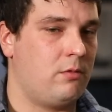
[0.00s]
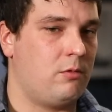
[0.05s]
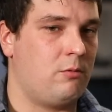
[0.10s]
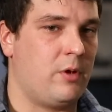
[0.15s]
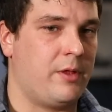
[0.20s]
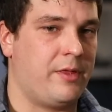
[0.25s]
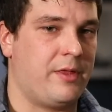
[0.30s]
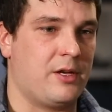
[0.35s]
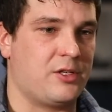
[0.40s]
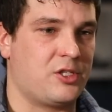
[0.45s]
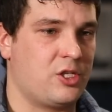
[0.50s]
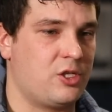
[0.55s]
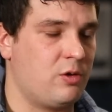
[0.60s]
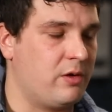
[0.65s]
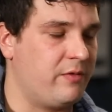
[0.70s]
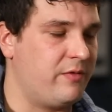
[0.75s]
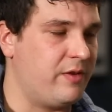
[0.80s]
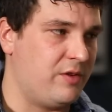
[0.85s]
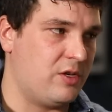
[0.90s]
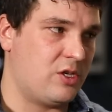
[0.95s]

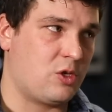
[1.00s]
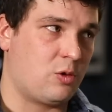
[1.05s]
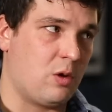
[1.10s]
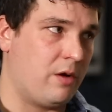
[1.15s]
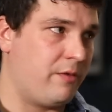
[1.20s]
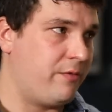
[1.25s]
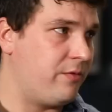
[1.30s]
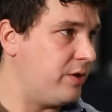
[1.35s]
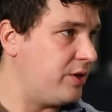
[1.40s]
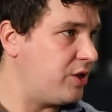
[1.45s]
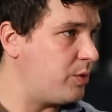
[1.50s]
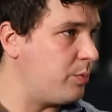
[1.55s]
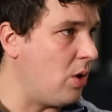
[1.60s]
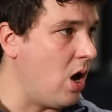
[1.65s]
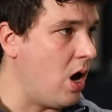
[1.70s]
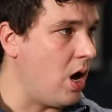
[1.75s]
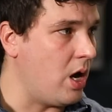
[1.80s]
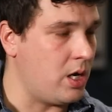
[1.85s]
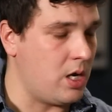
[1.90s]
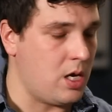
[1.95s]
1,250 square foot
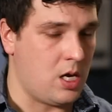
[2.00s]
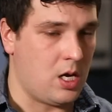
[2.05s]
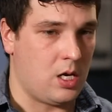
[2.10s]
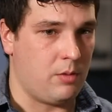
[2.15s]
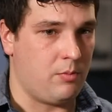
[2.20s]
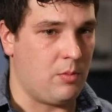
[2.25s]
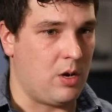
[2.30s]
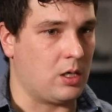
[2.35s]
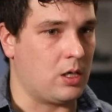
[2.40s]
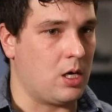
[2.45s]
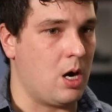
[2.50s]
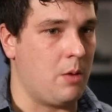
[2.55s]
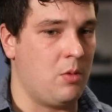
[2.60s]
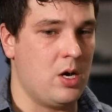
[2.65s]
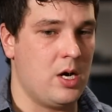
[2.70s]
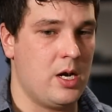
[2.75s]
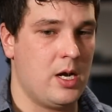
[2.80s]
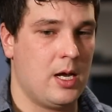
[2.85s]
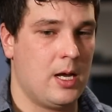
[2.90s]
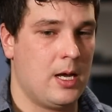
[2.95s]
spot in
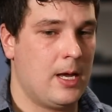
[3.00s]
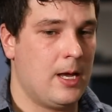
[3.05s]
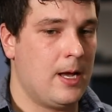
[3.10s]
Montgomery.